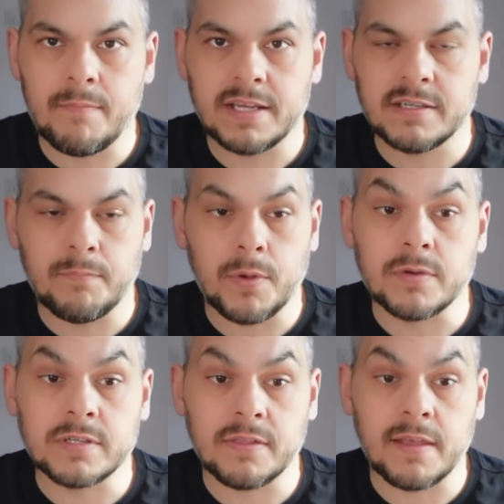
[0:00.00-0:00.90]

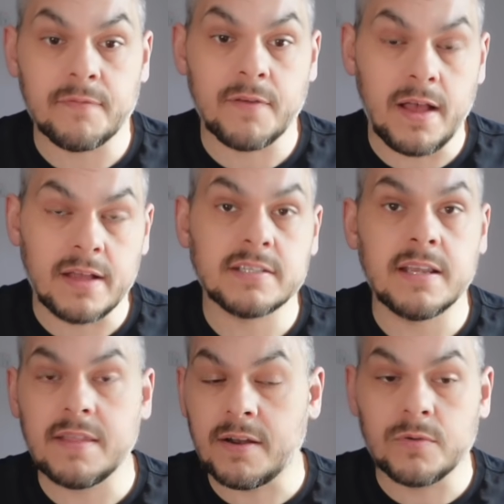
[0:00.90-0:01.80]
boost, I think, for us, and
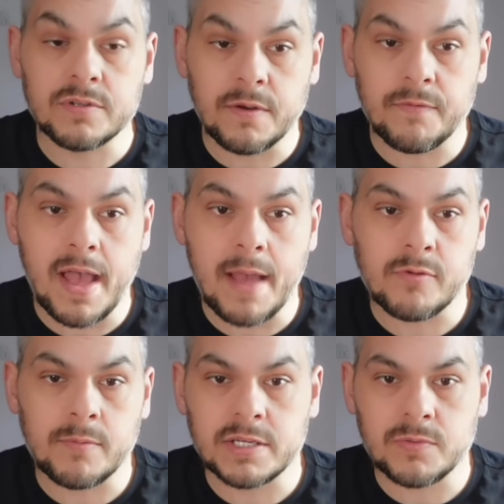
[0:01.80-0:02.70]
then also for
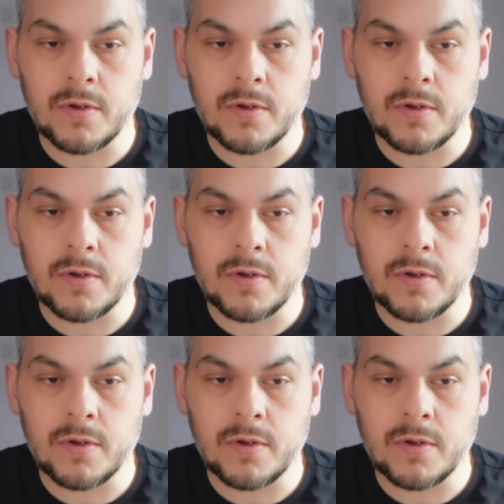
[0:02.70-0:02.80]
Amorim as well.